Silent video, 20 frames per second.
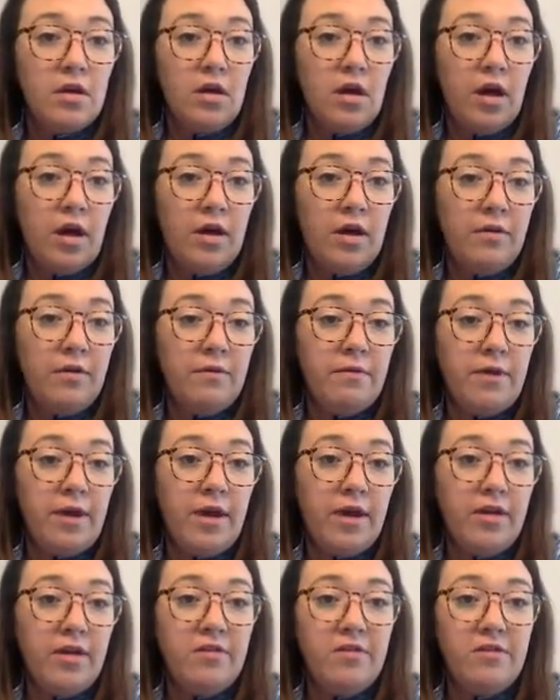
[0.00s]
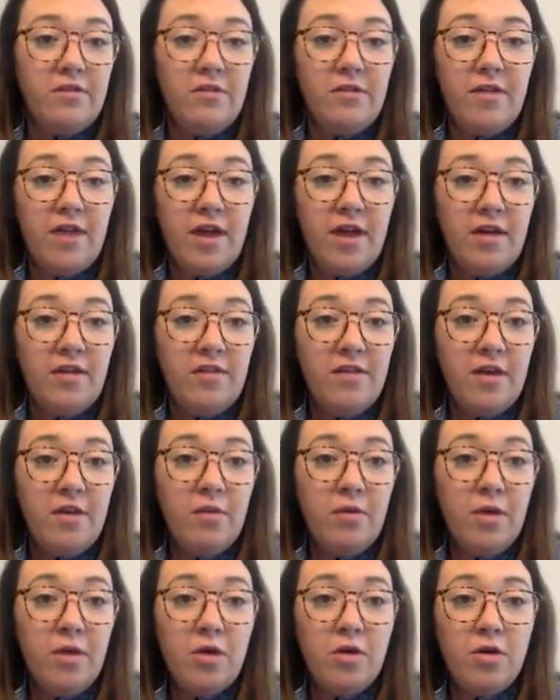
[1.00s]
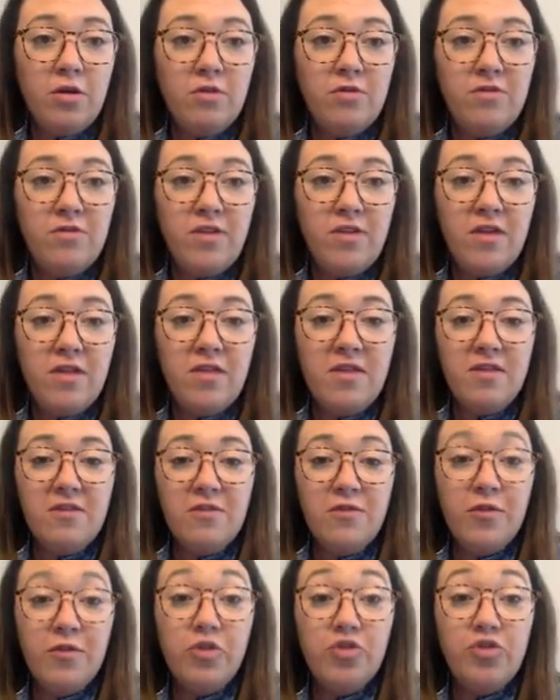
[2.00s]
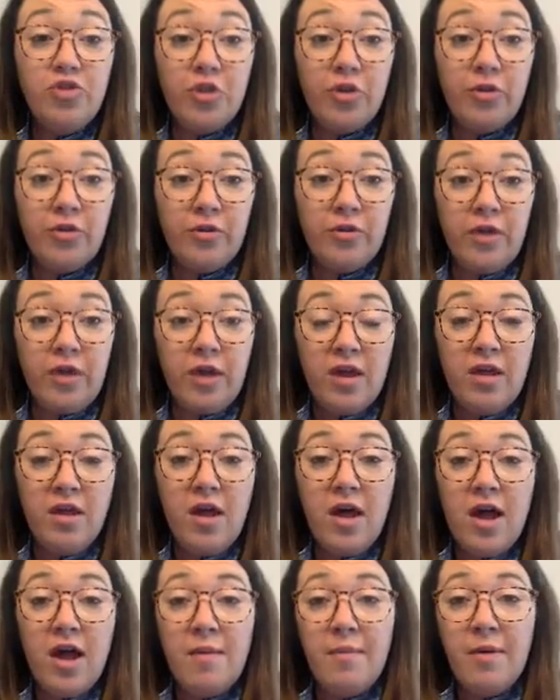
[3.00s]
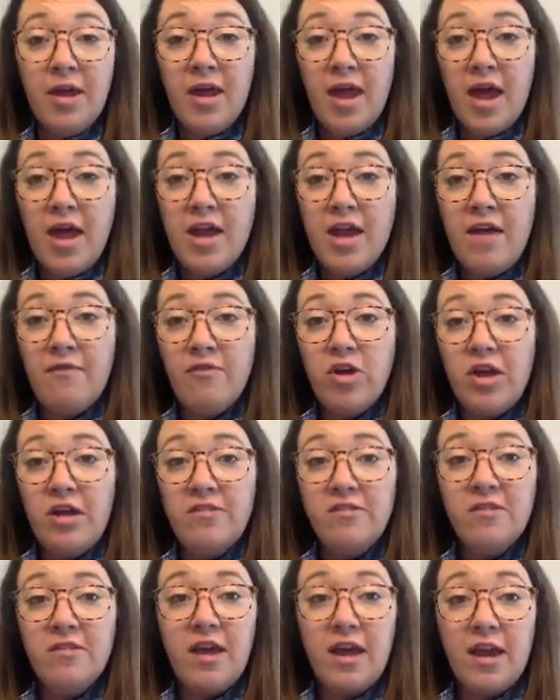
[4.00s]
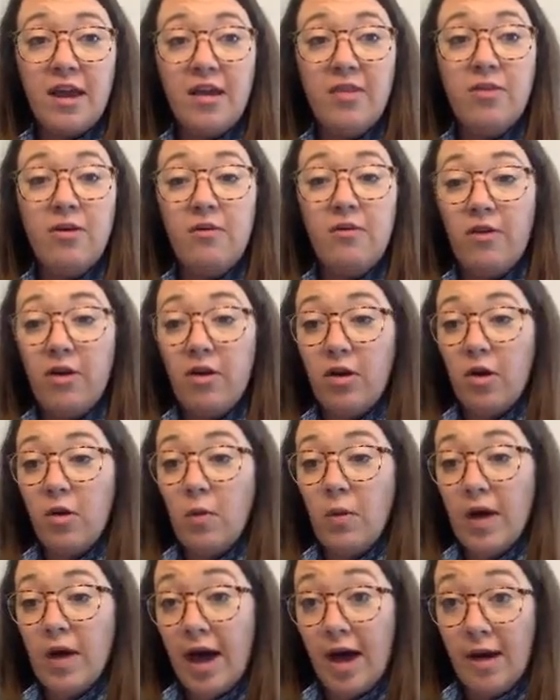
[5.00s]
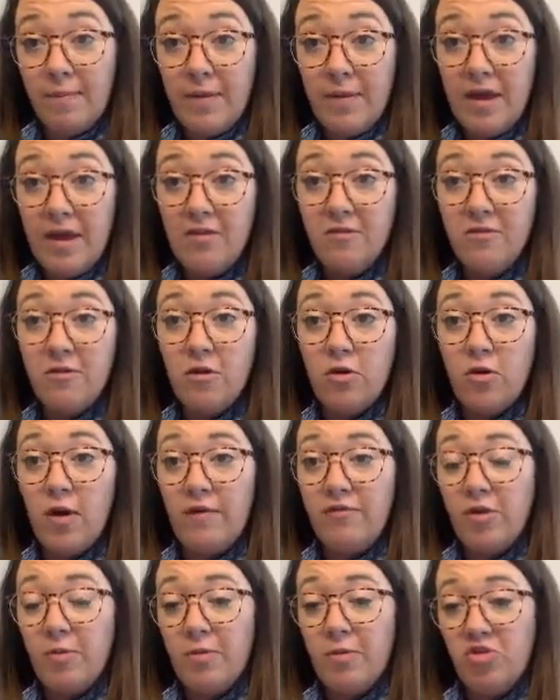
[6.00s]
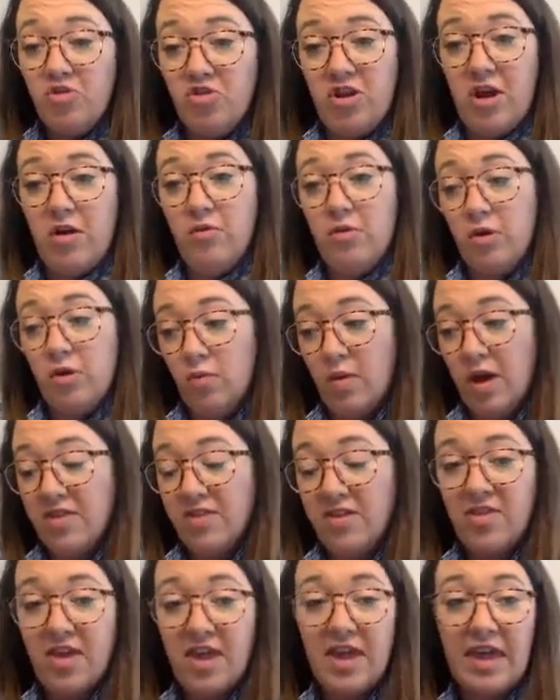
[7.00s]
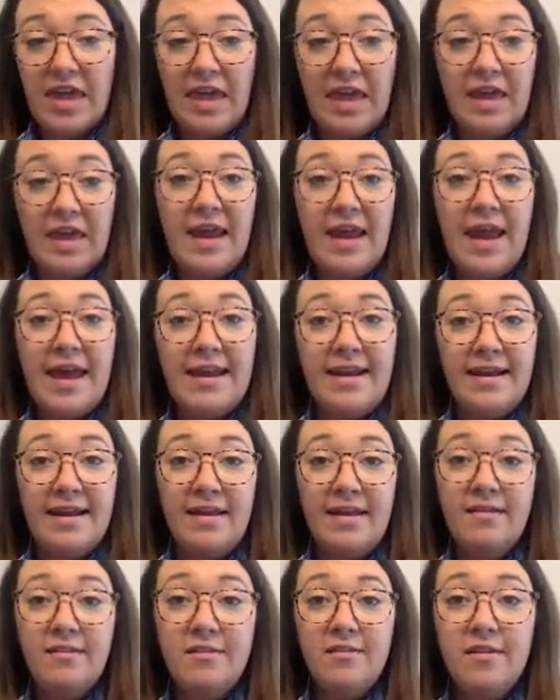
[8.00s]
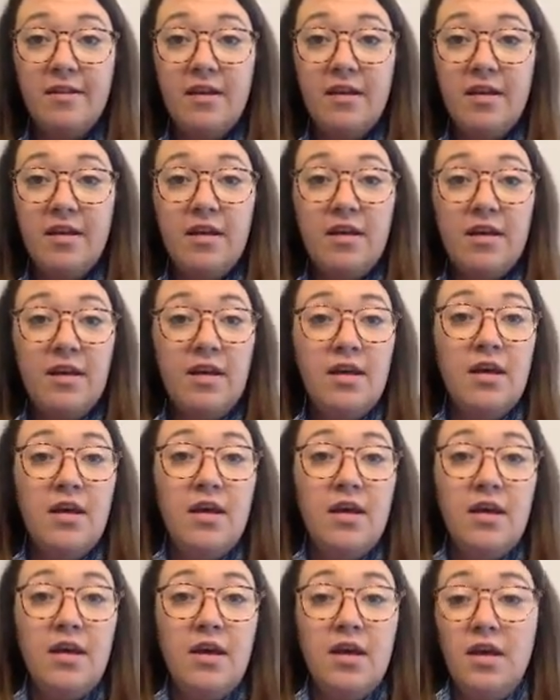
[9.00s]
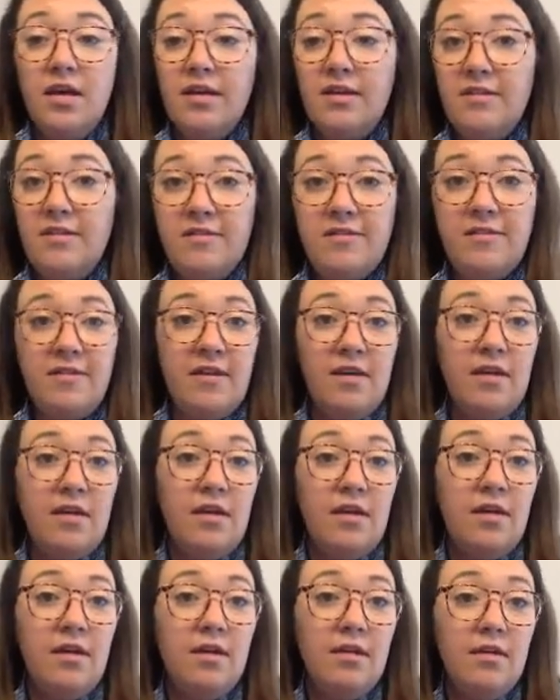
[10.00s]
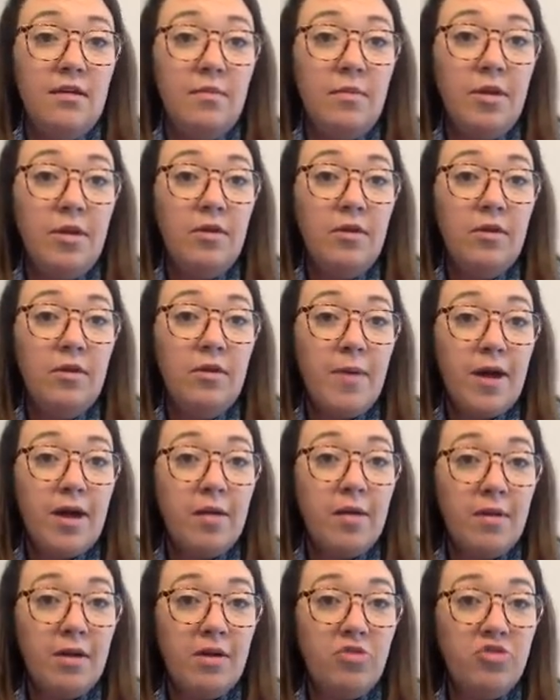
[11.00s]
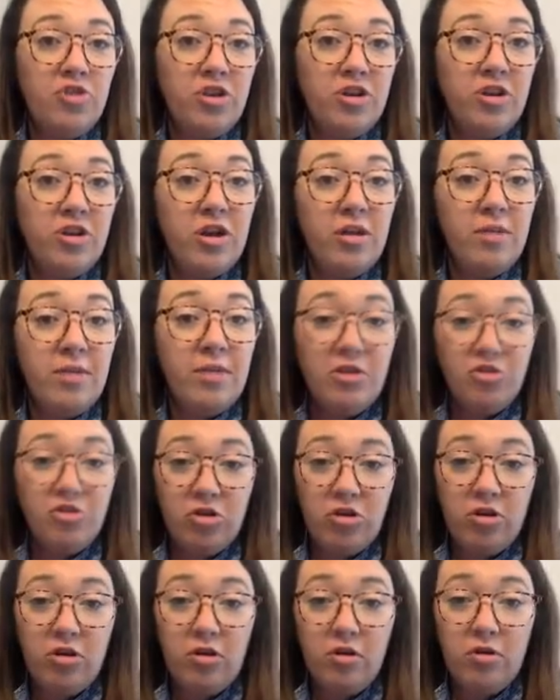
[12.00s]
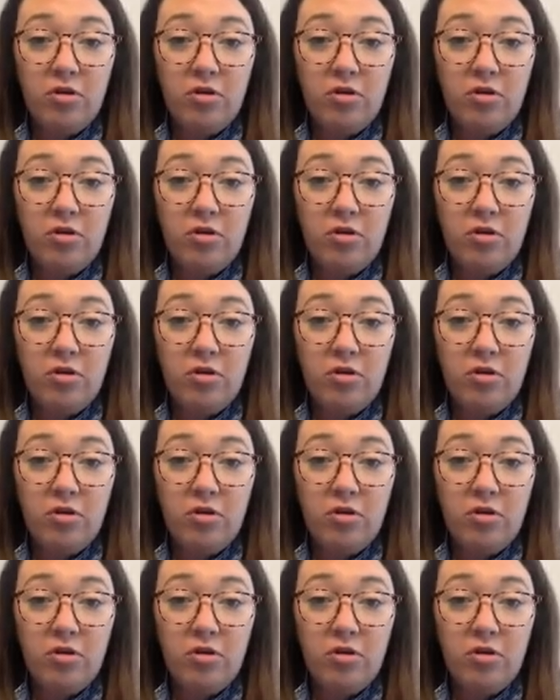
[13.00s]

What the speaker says: All right, so that is how we are using this for journaling. Again, every kid's getting their very own copy, so you have to push it out in a way that they can edit it. Let's see, let me look back at my agenda and make sure